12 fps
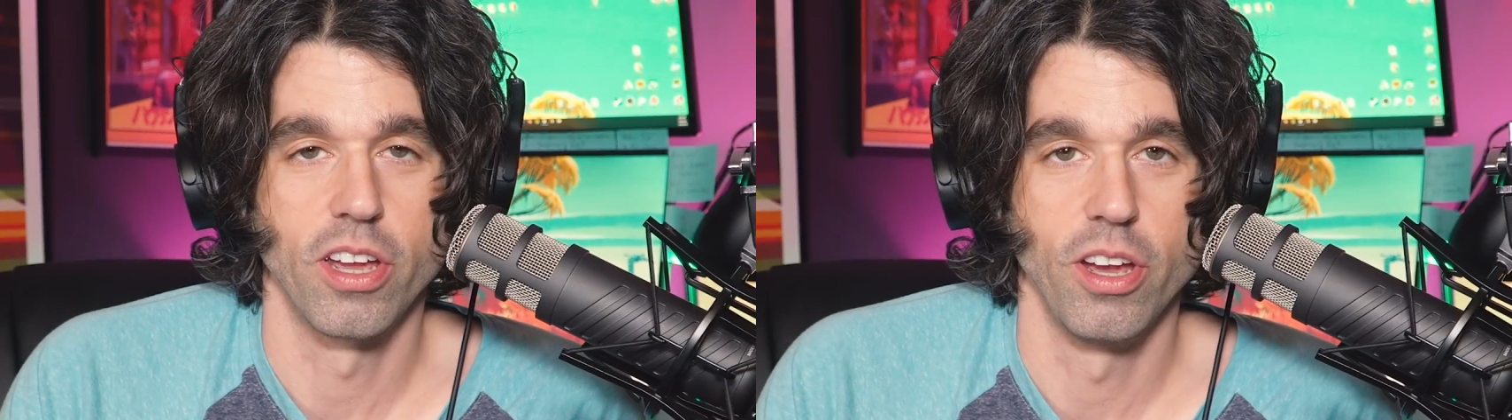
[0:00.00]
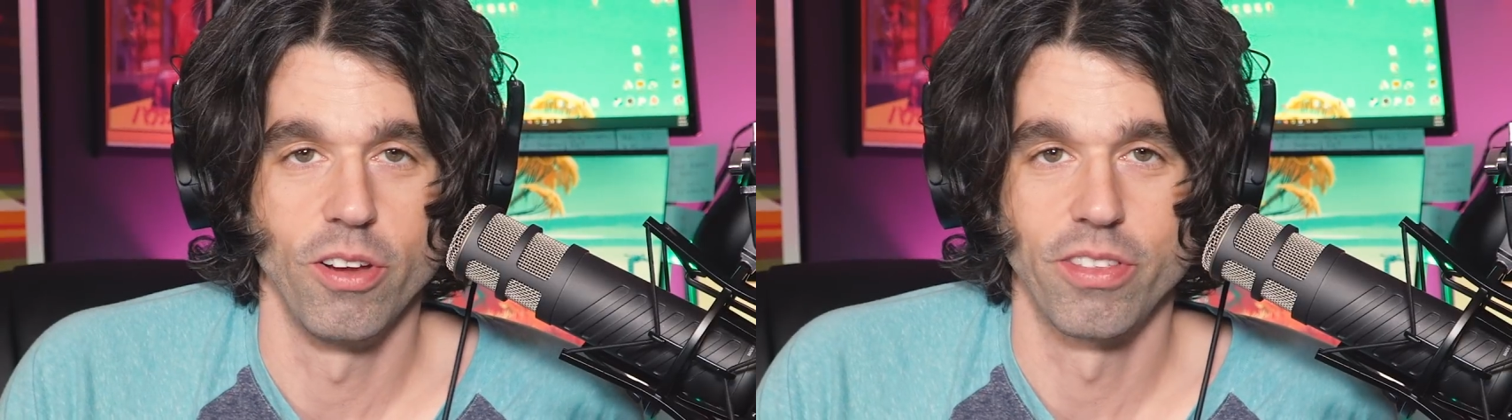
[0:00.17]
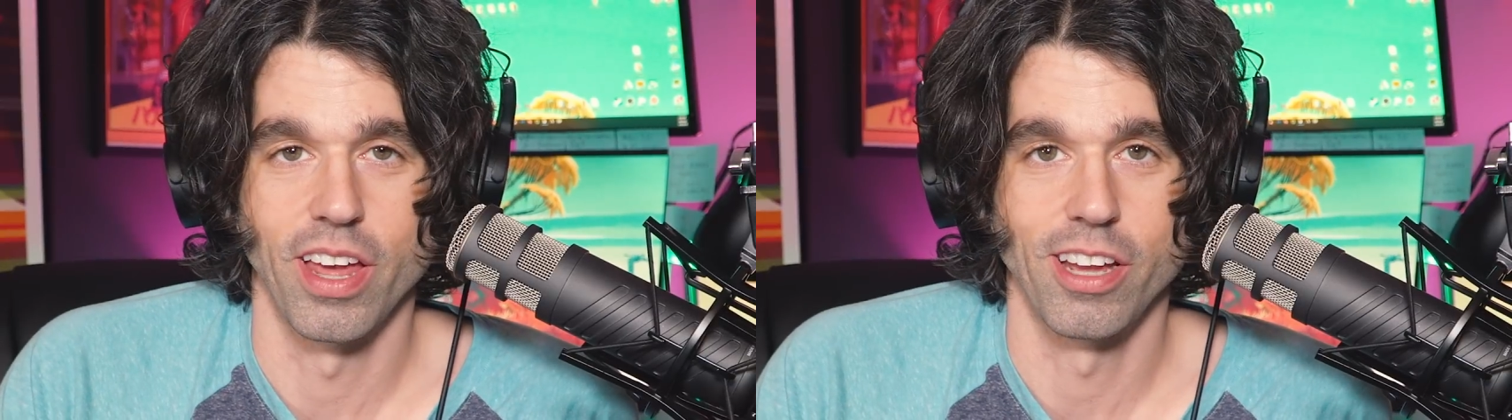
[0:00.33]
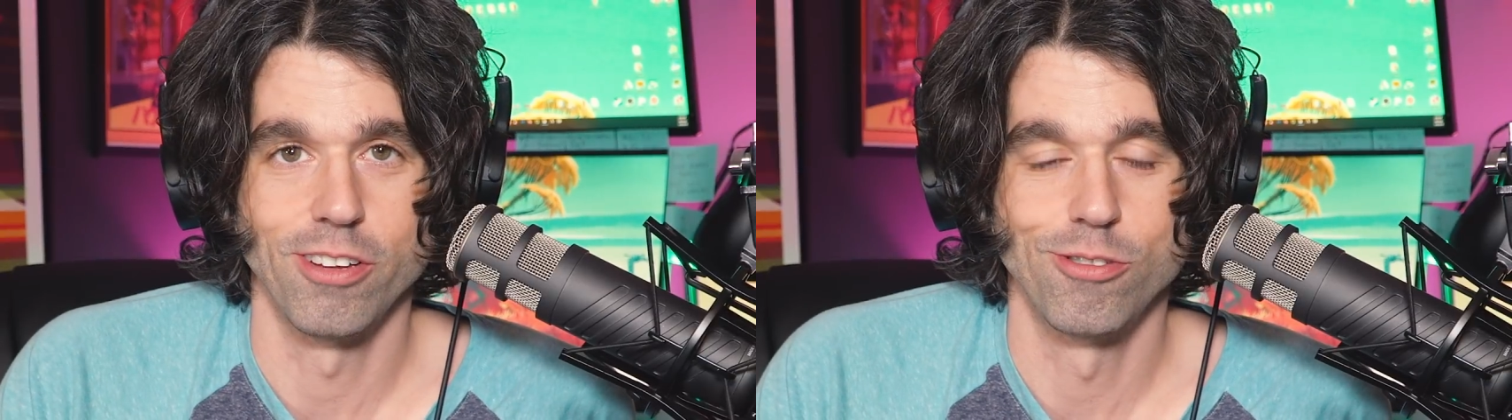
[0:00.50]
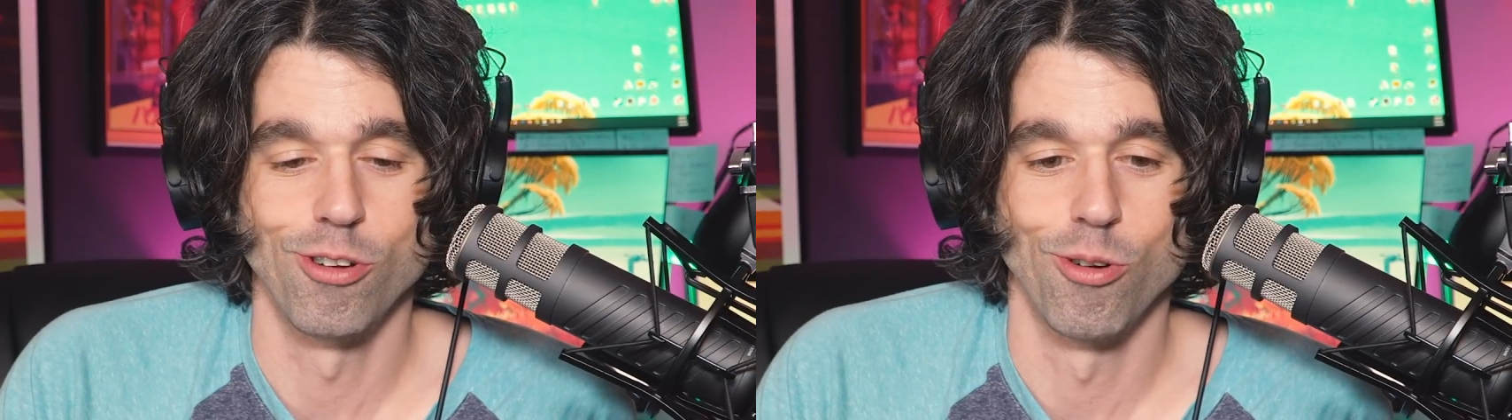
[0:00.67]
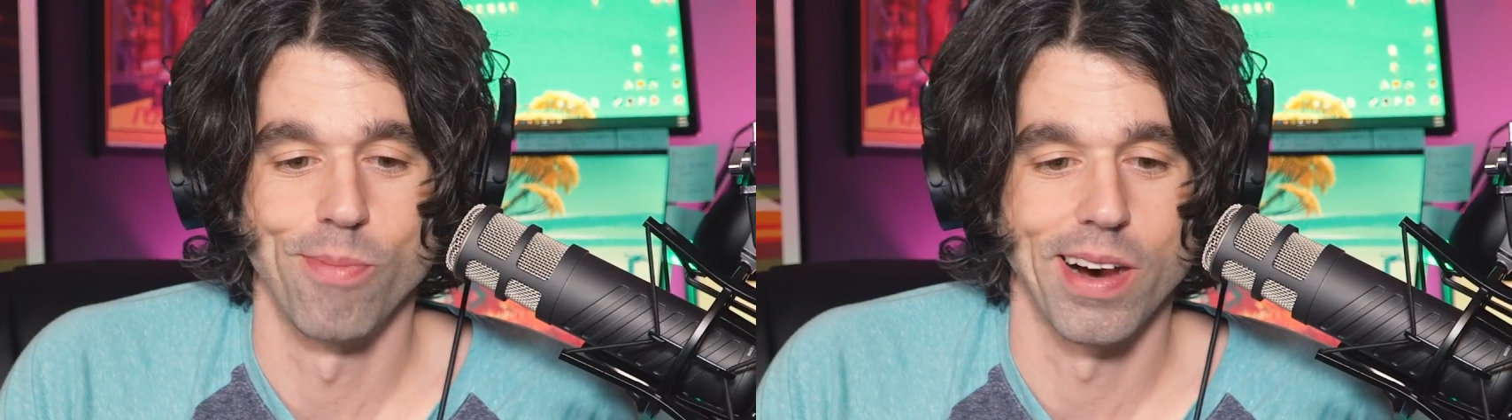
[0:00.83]
cute. Thank you
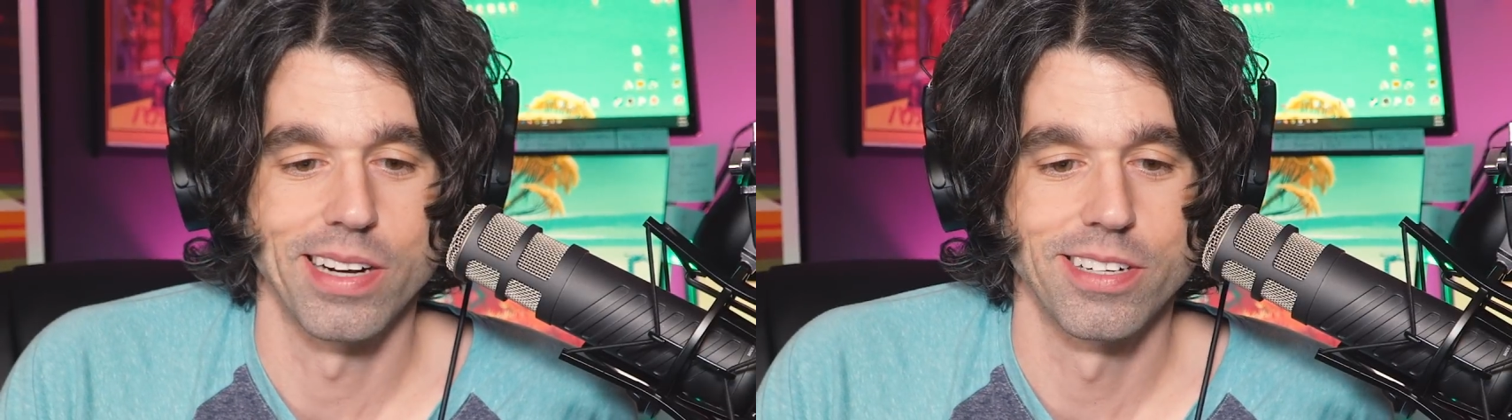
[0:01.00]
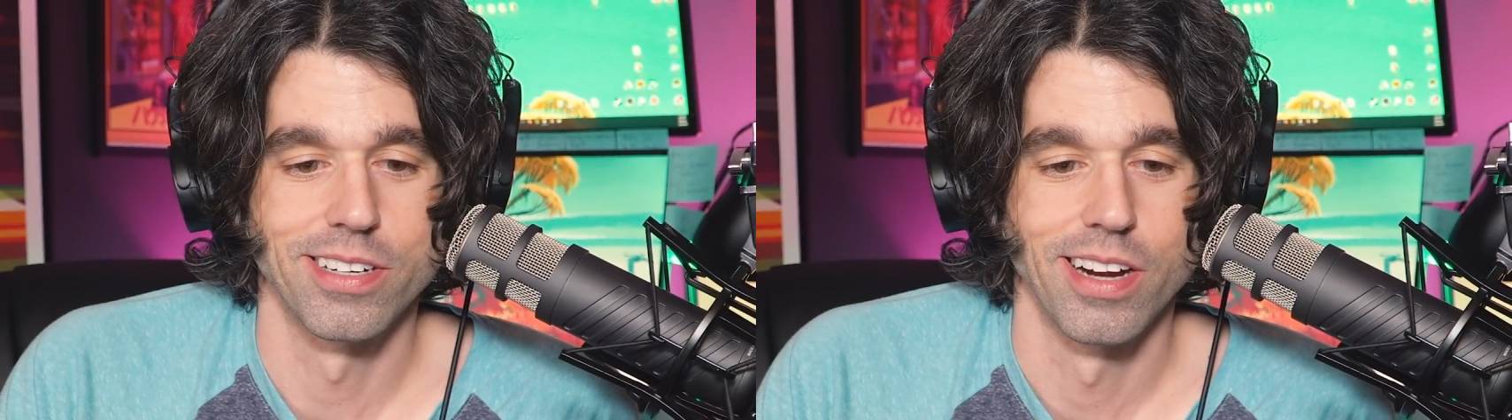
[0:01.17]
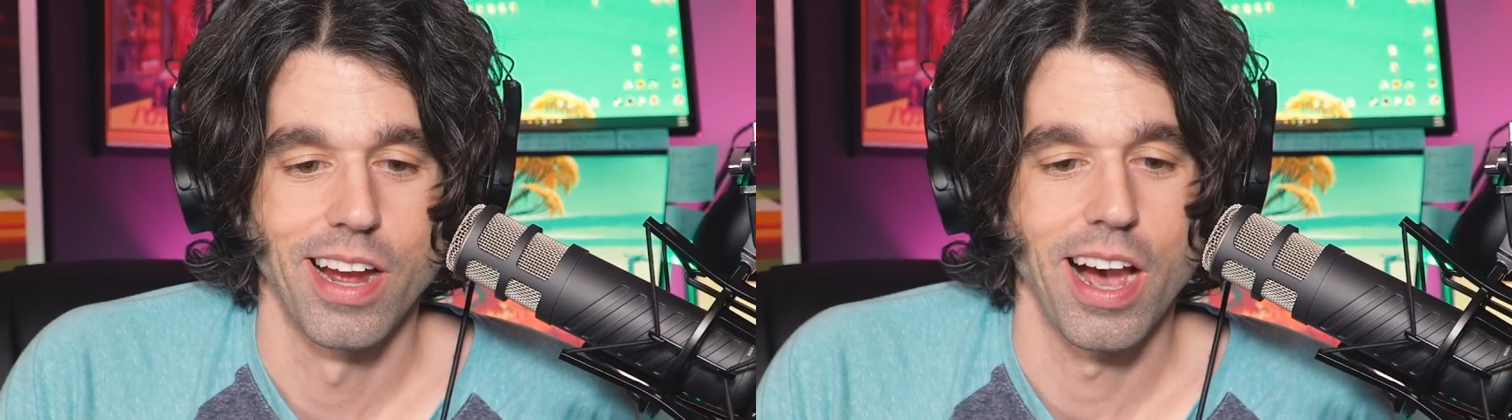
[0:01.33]
so much.